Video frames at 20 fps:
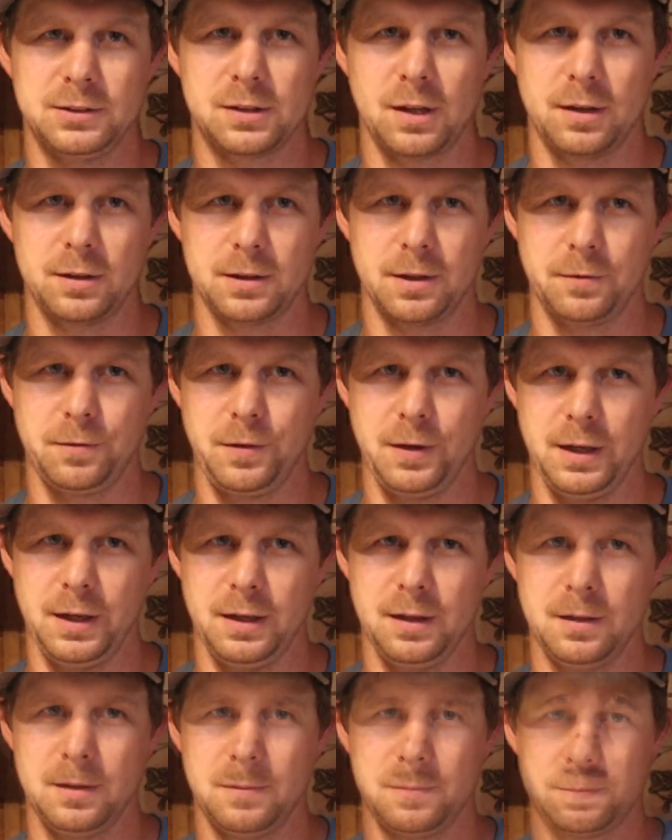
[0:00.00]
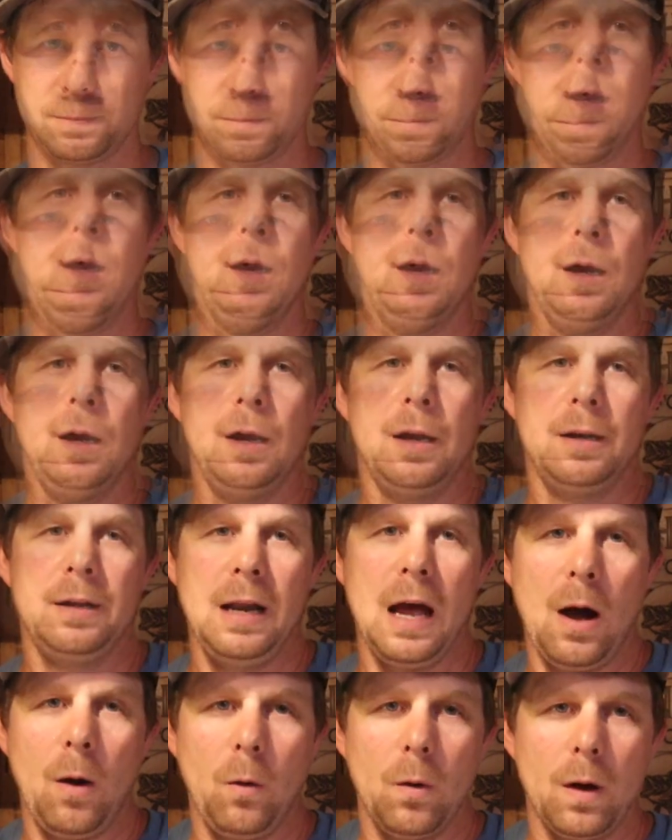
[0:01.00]
start to feed.
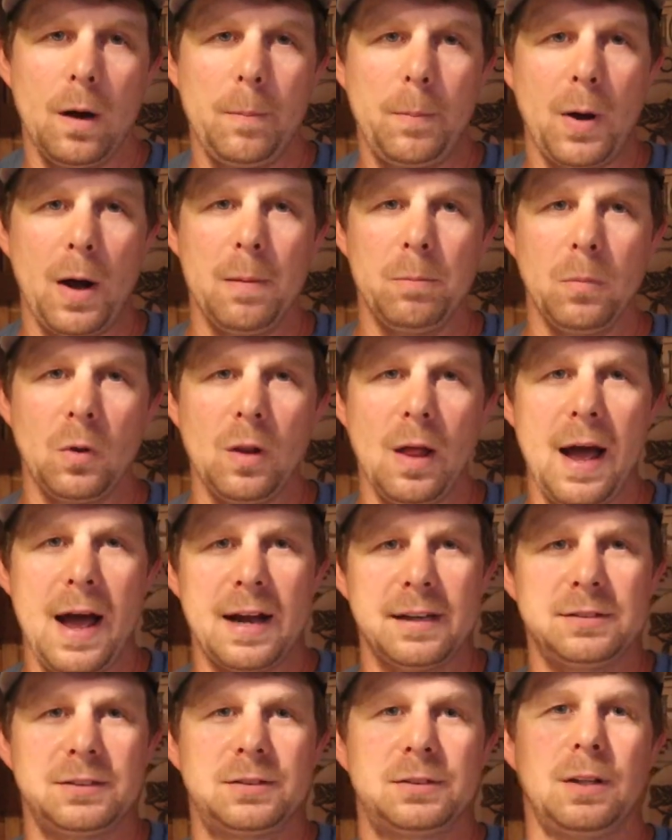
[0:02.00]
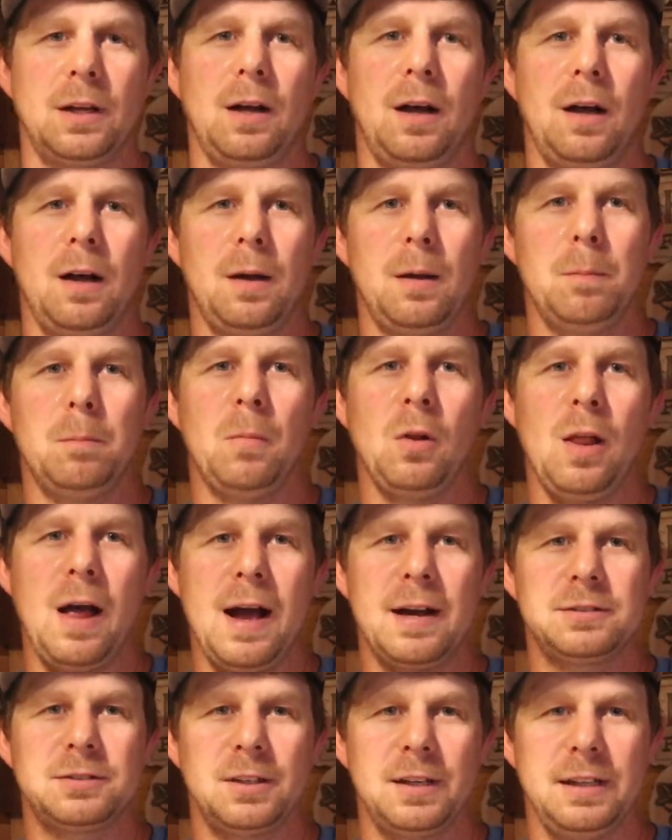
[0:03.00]
Now, up on Mille Lacs, the Mille
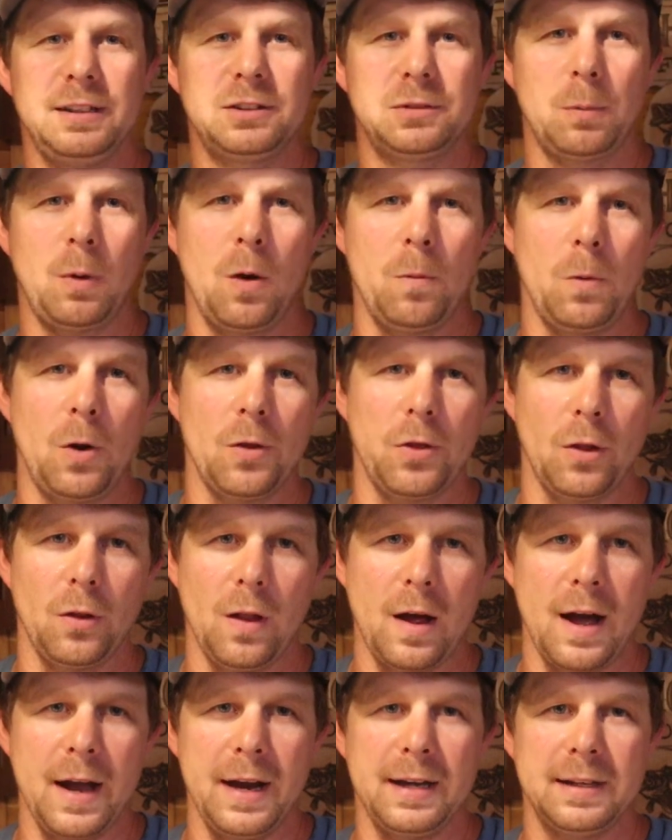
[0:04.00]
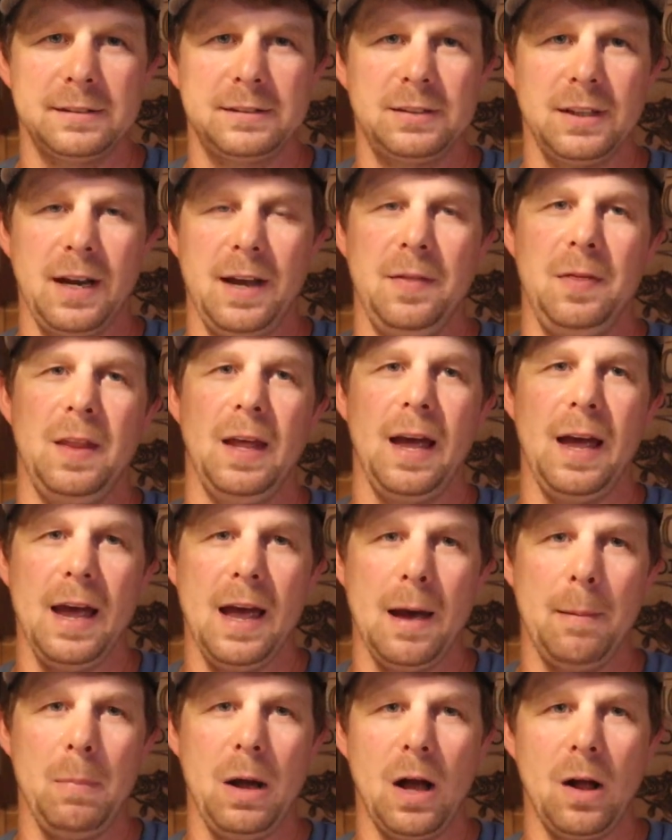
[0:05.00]
Lacs Lake Smallmouth Alliance and the
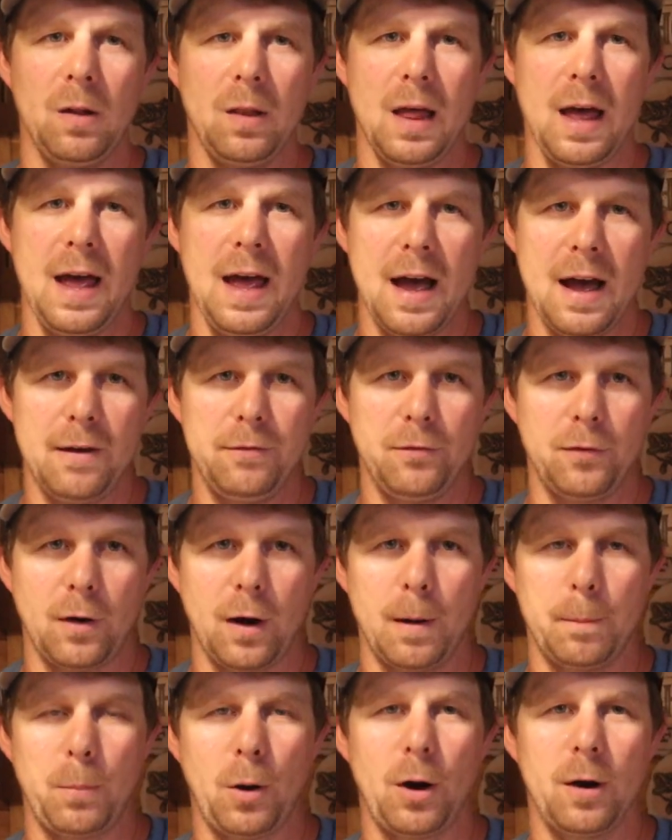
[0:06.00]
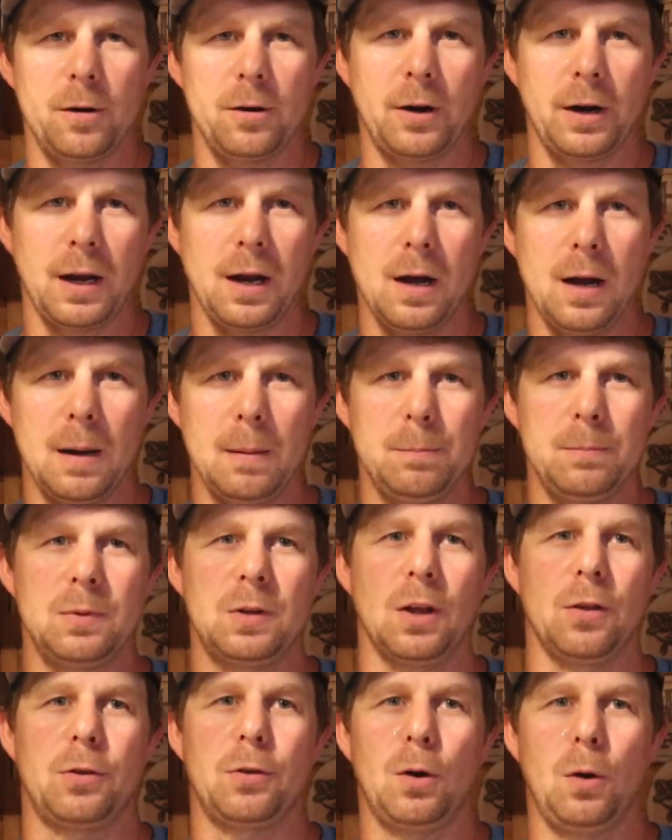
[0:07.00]
MLF are partnering up
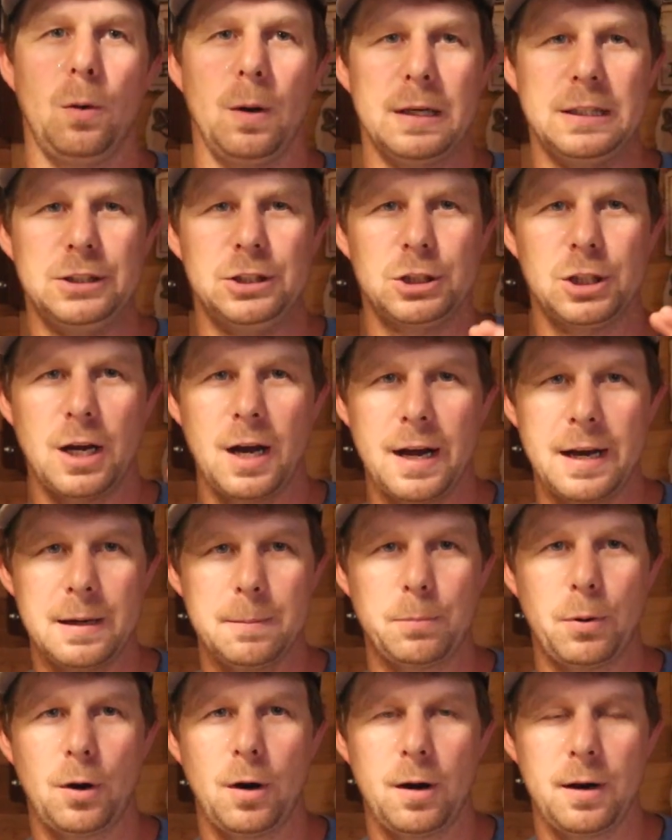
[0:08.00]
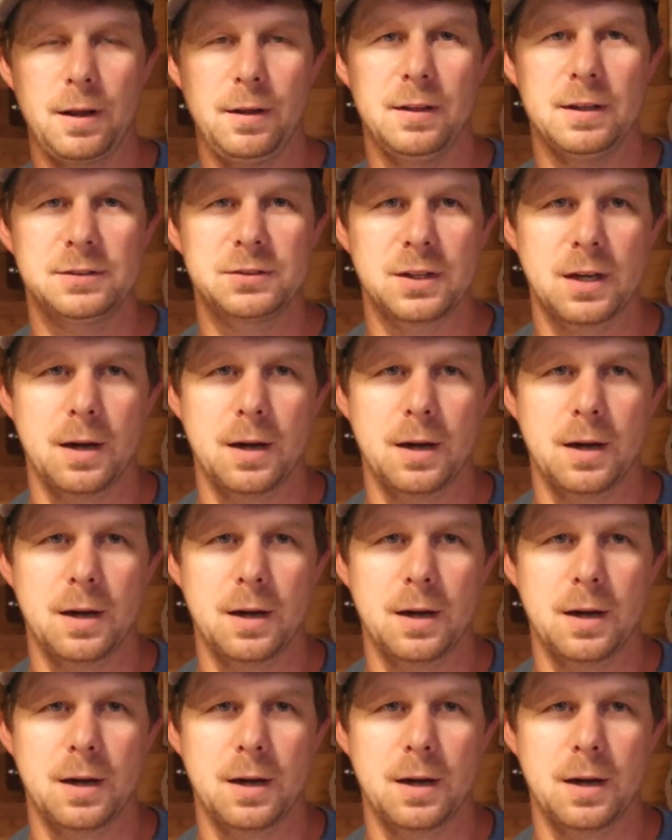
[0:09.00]
to throw a giant party this